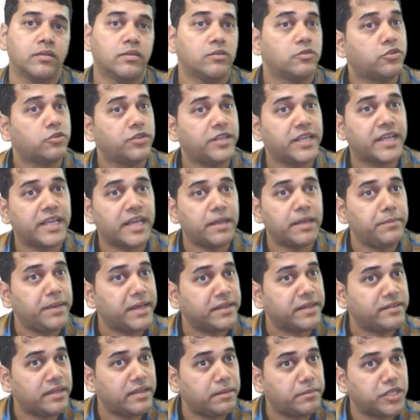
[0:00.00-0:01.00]
So there can be
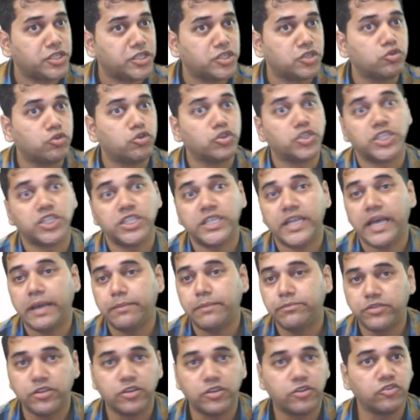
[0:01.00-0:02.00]
examination question,
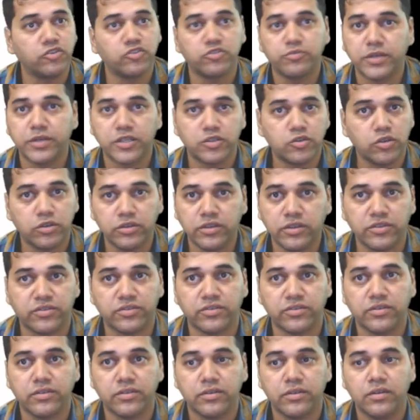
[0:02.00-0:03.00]
MCQs based on
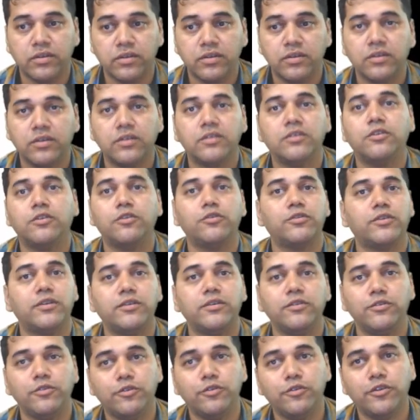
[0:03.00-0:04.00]
this. Now,
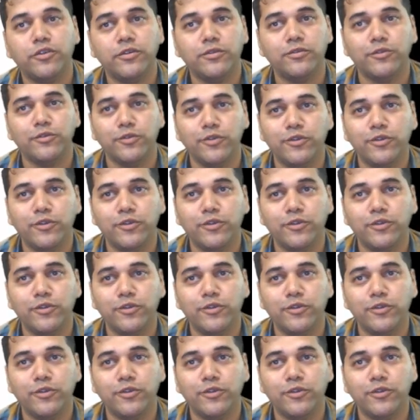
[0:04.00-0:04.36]
do you